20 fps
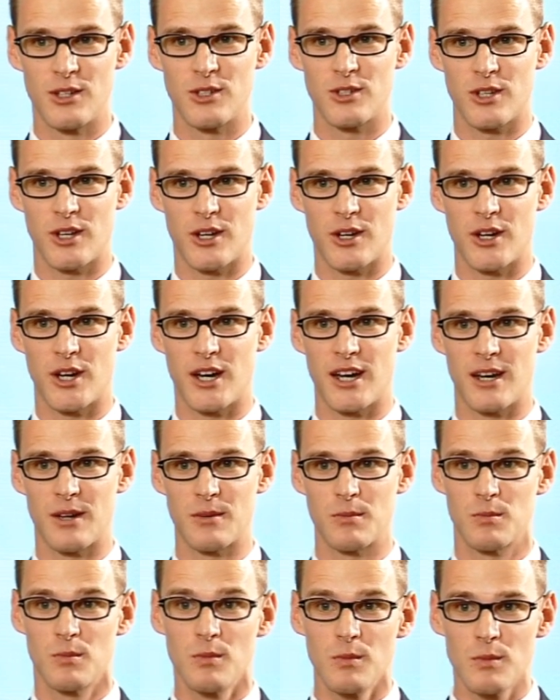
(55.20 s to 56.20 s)
So
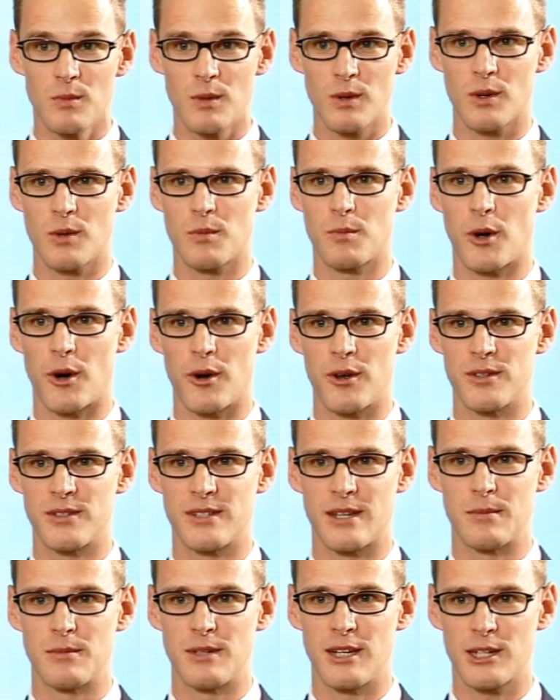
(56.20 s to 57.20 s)
I borrowed
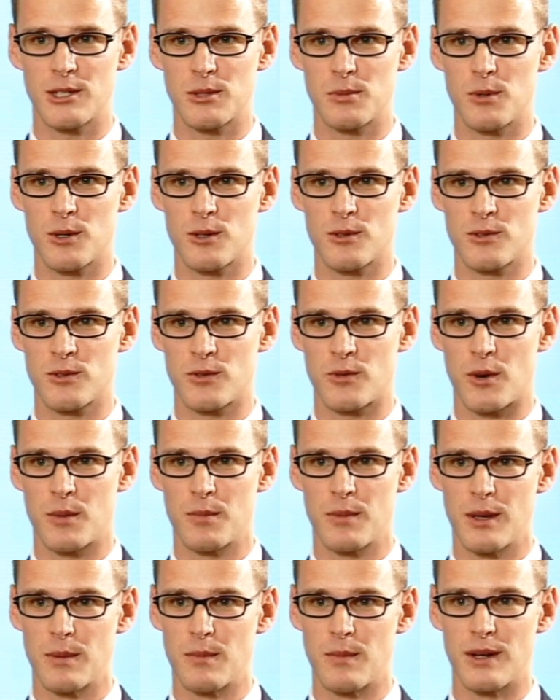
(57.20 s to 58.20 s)
some textbooks
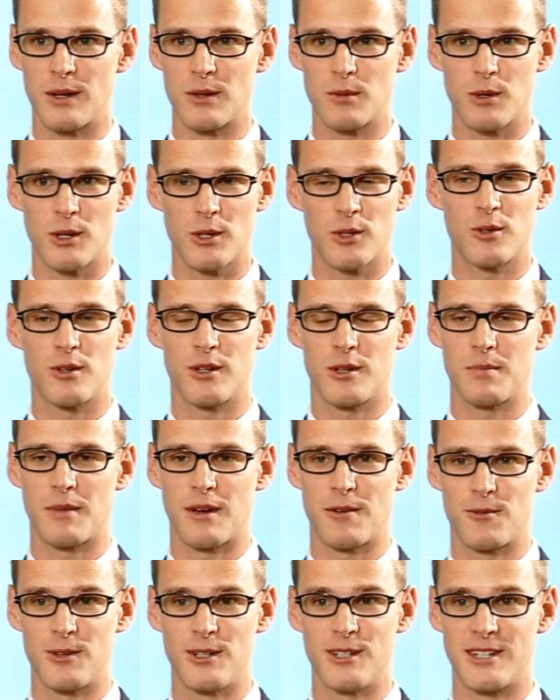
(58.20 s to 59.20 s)
from them and worked through it in
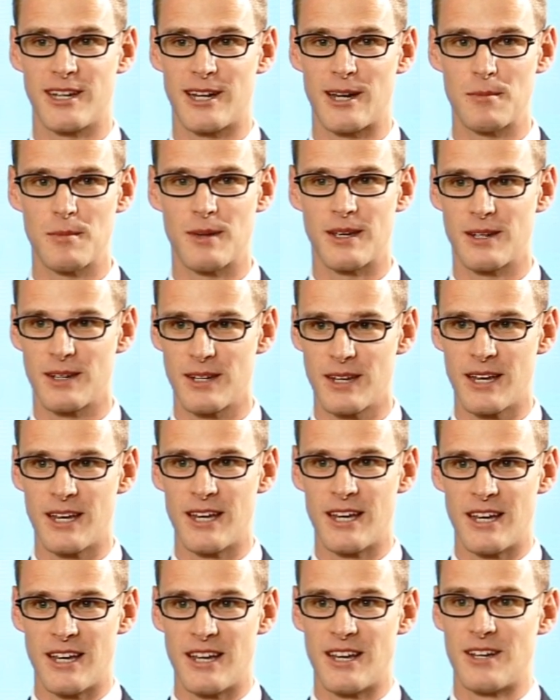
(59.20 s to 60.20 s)
my free time, and
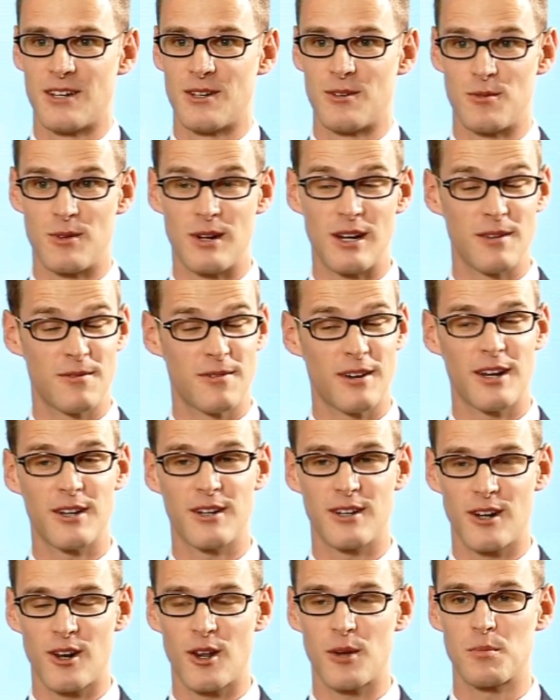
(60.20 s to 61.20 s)
really found
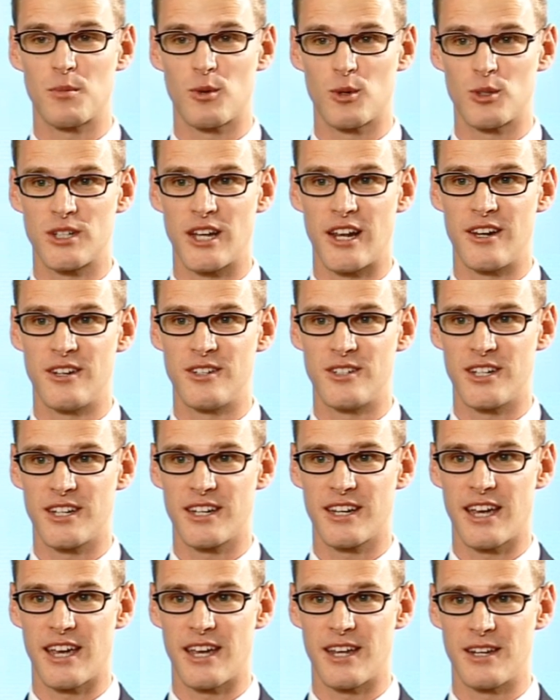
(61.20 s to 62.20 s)
it a lot
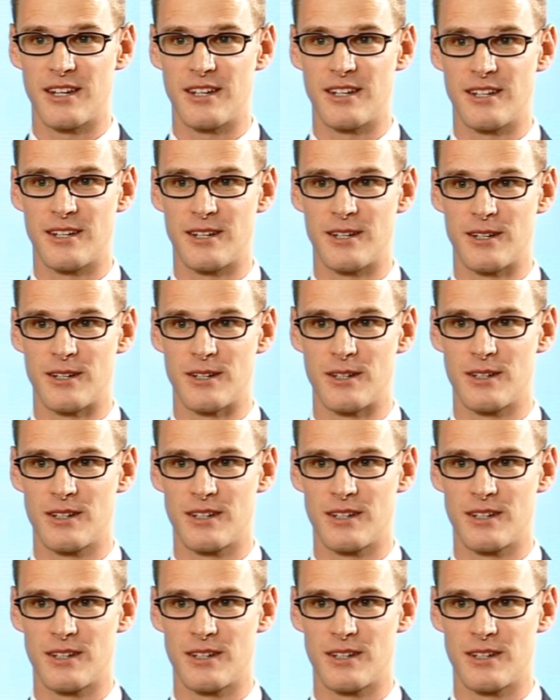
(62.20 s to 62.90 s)
challenging and